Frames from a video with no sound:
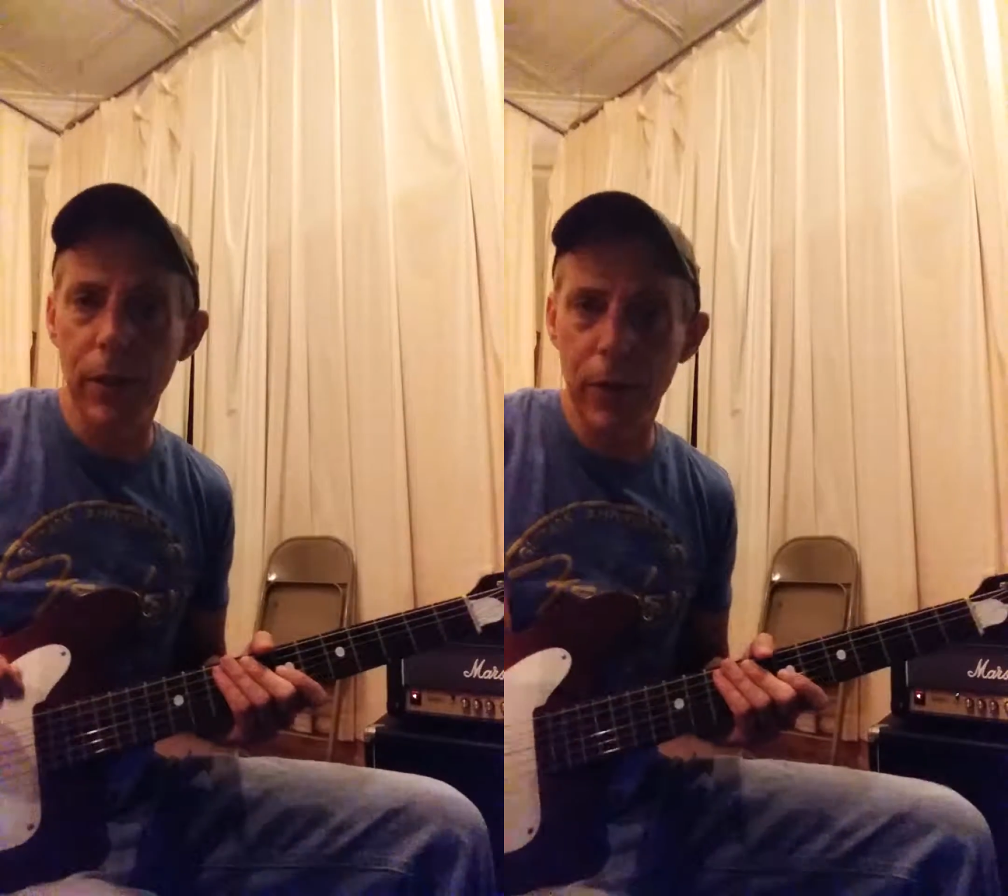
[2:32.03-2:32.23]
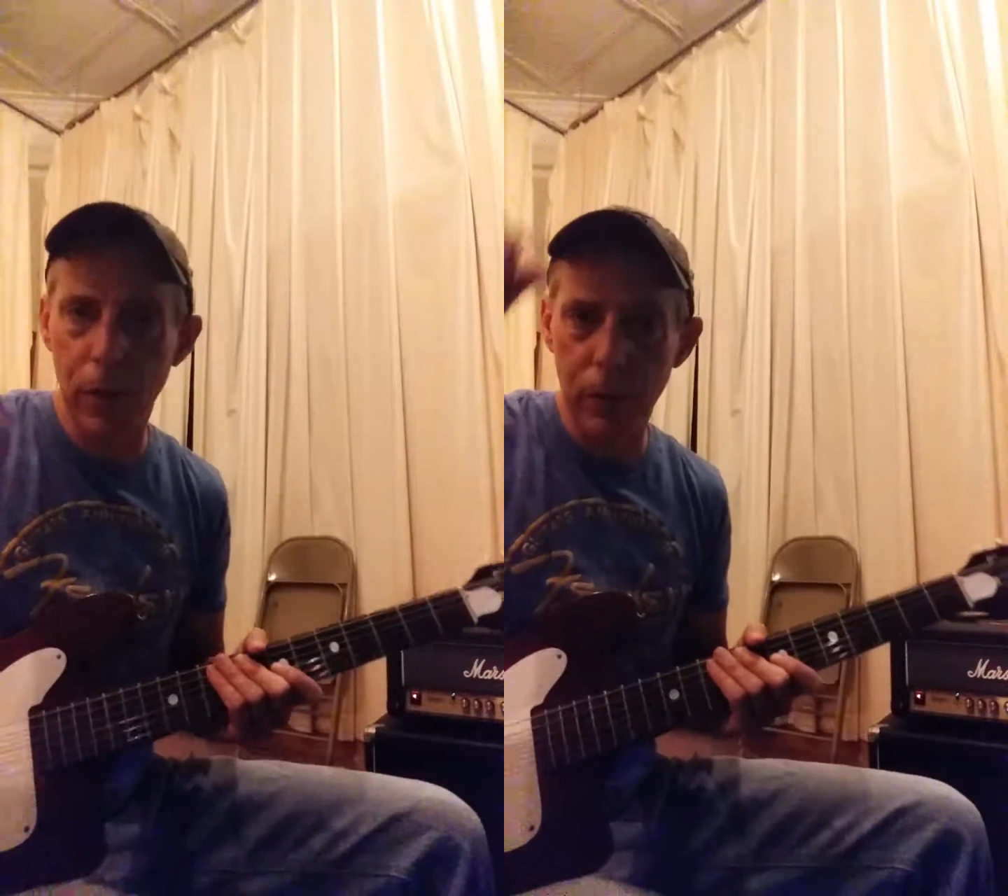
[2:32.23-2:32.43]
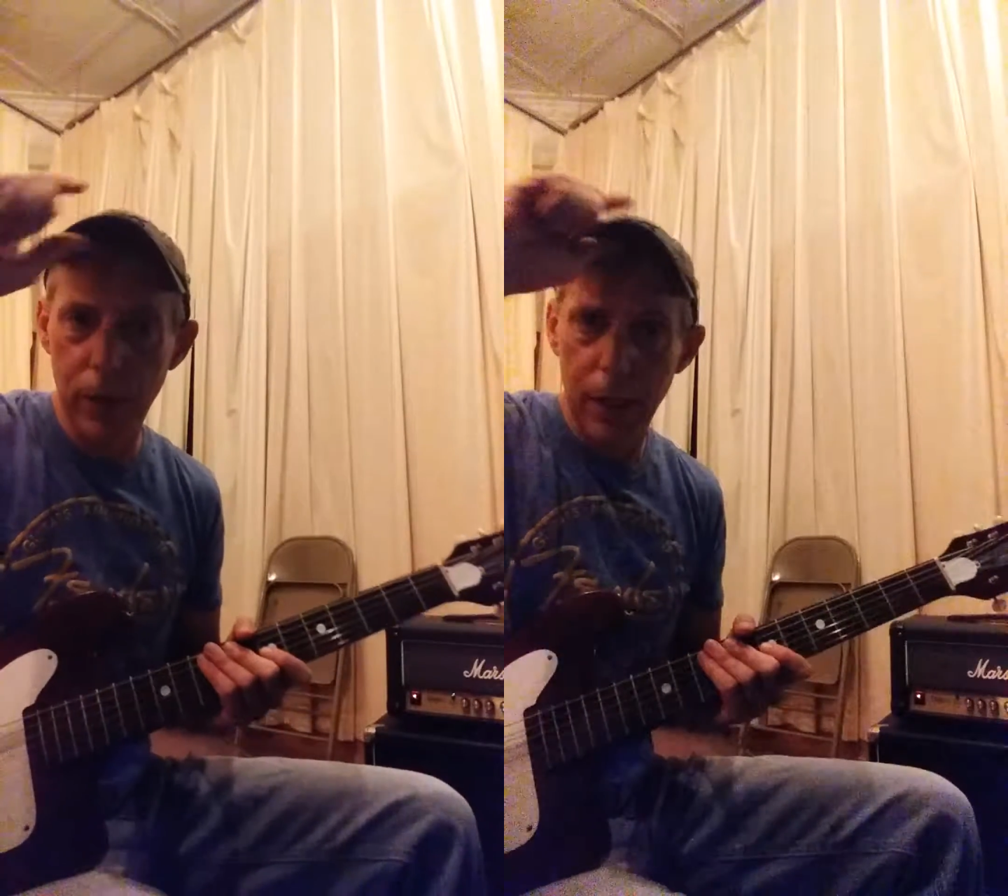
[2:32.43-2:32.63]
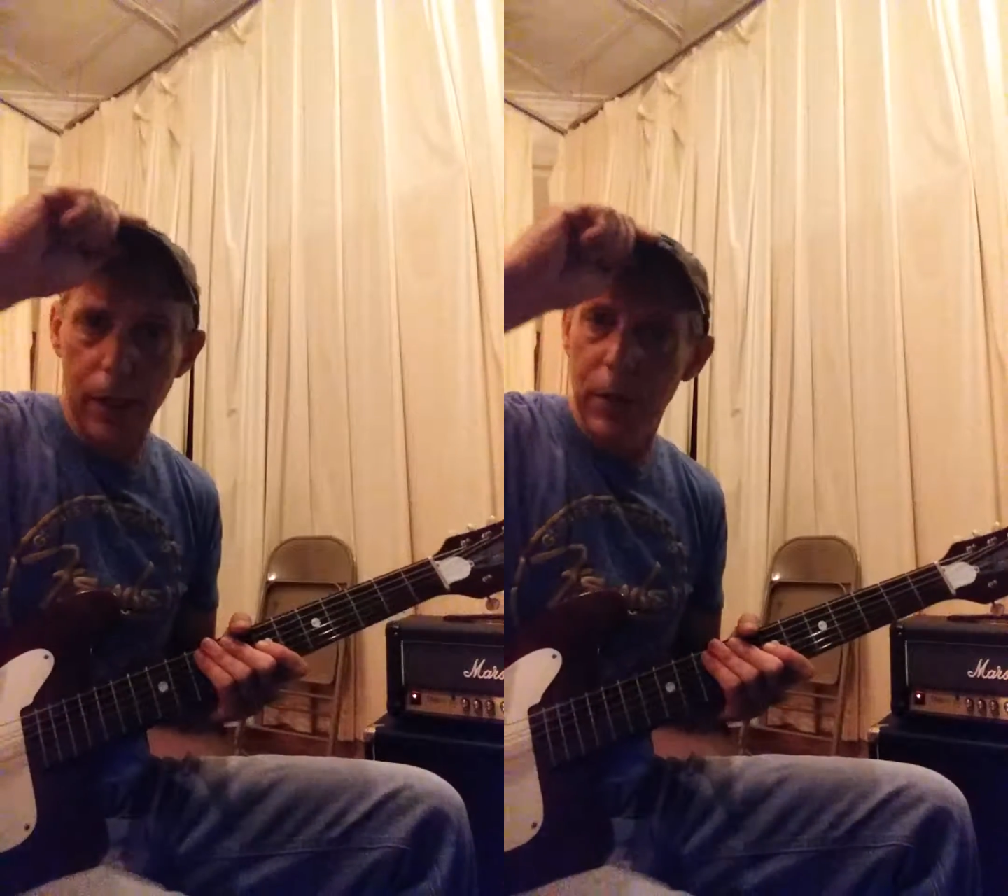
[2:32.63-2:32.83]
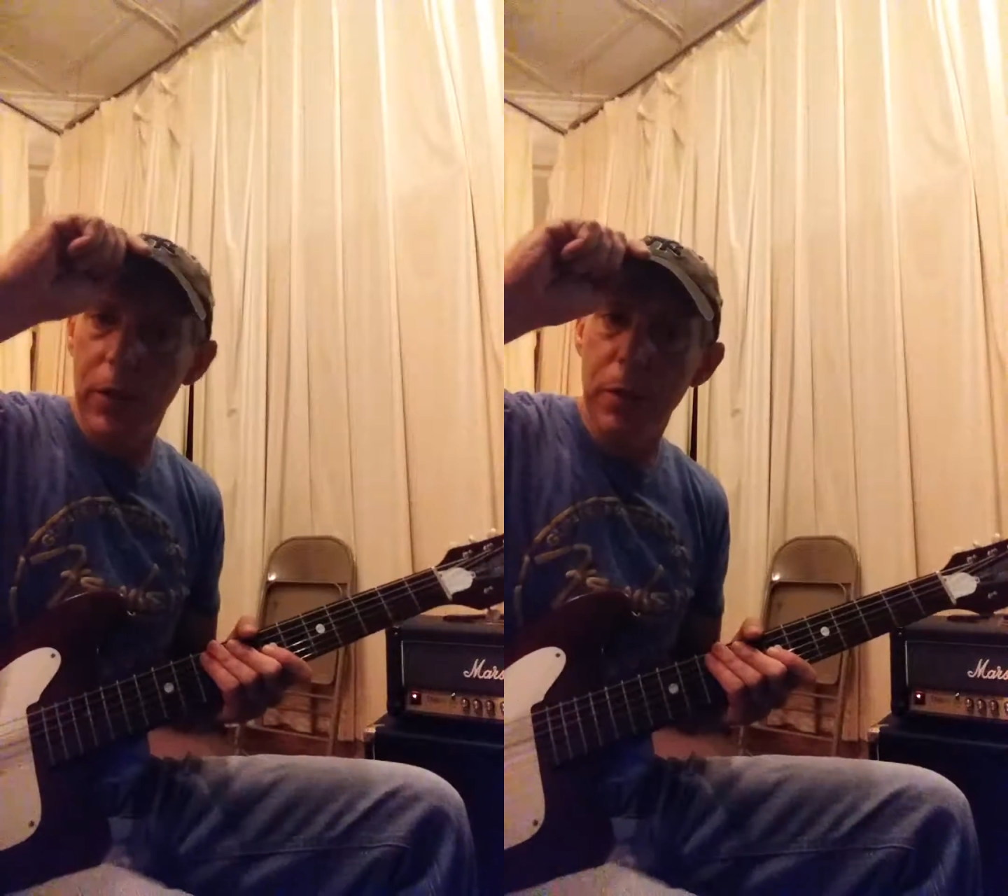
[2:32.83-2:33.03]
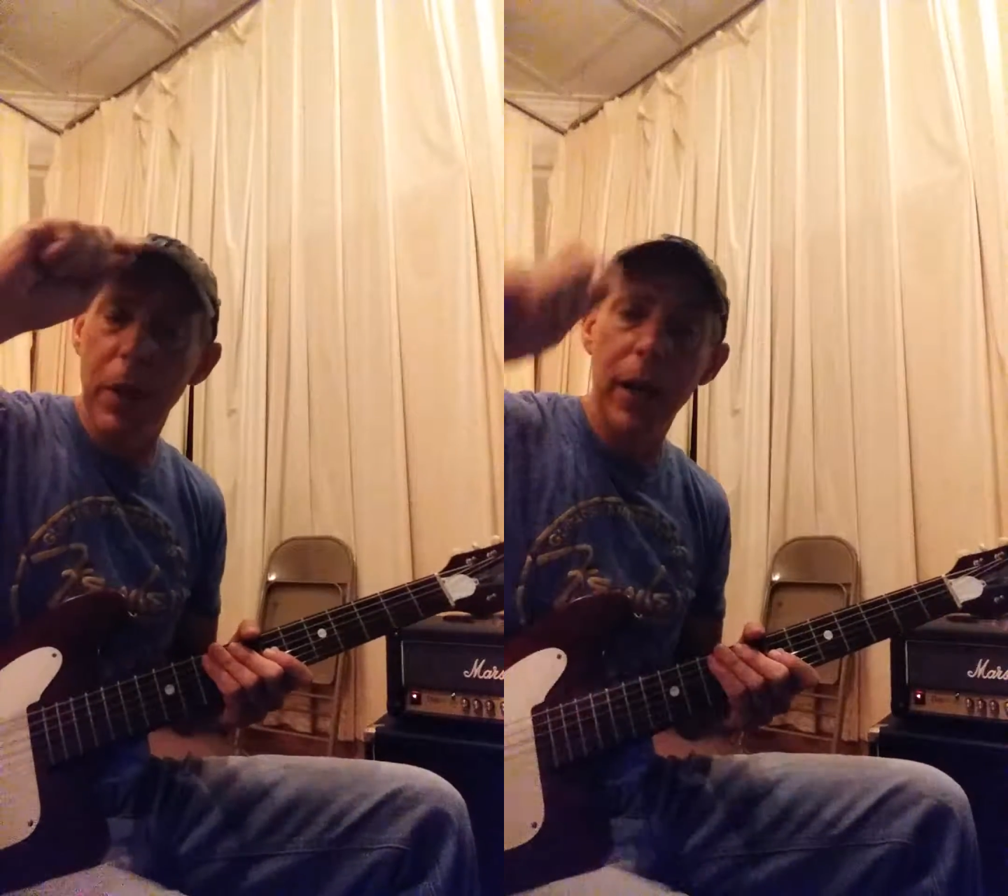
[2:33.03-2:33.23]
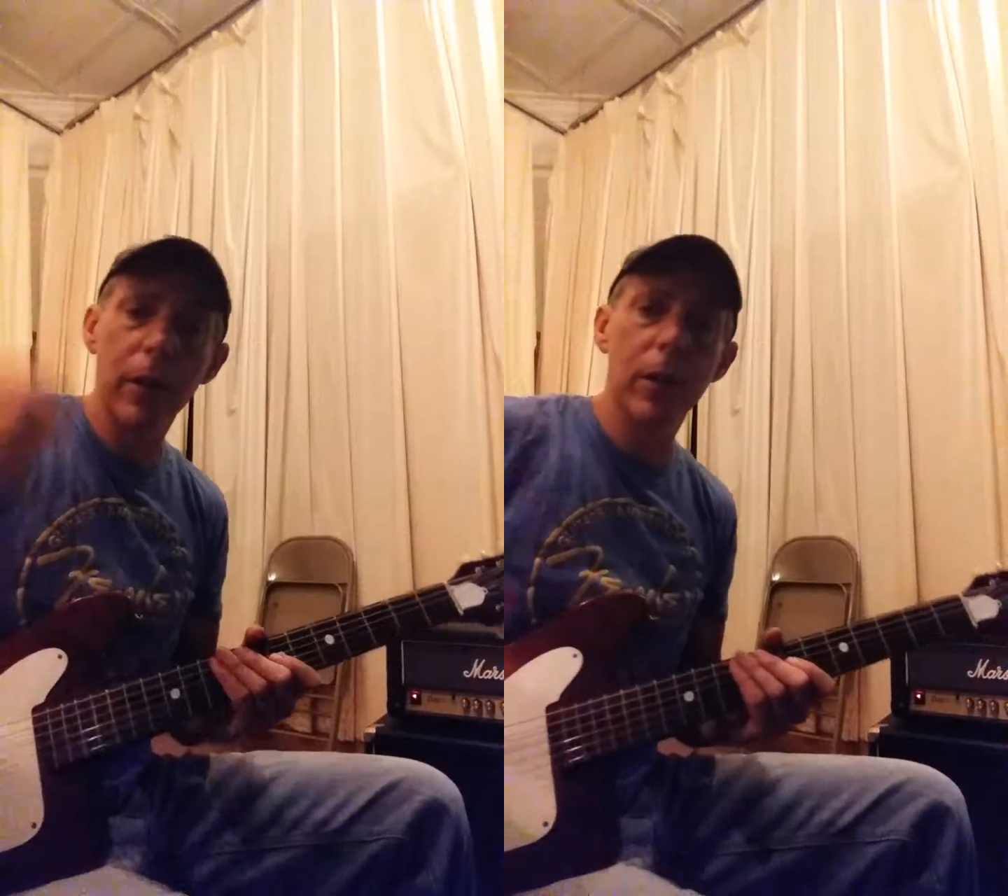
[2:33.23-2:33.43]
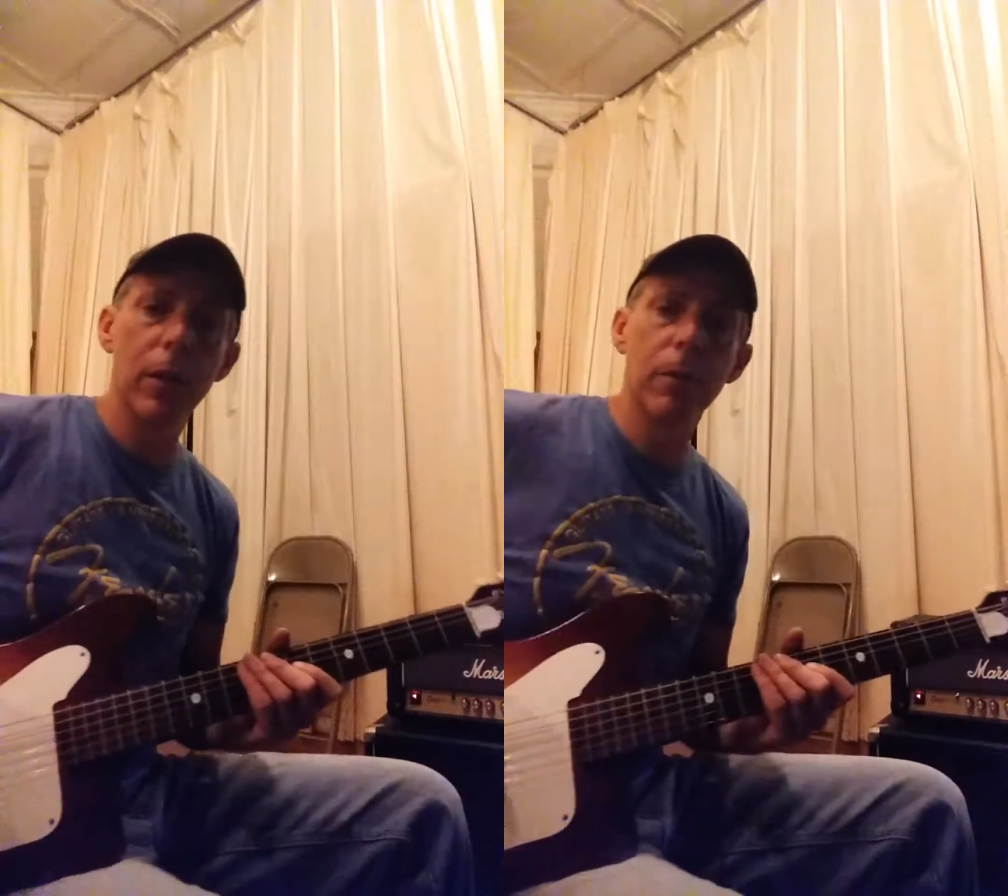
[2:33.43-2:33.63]
So it's just a
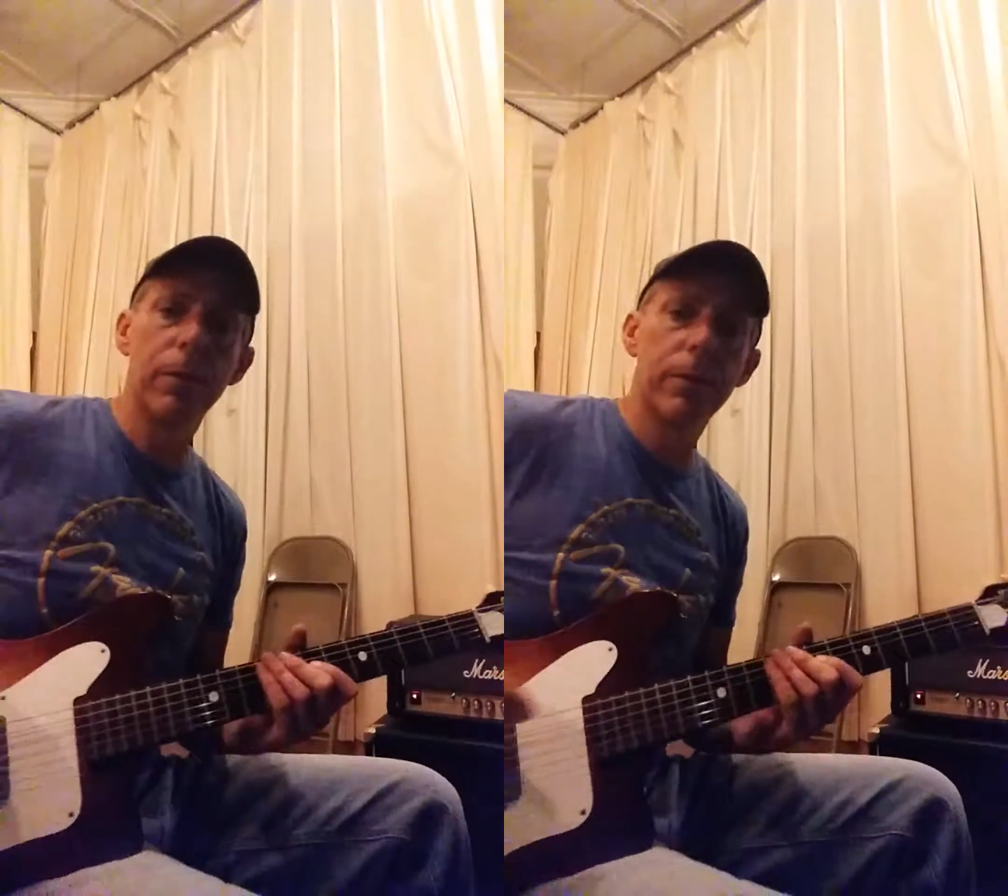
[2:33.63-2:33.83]
matter of,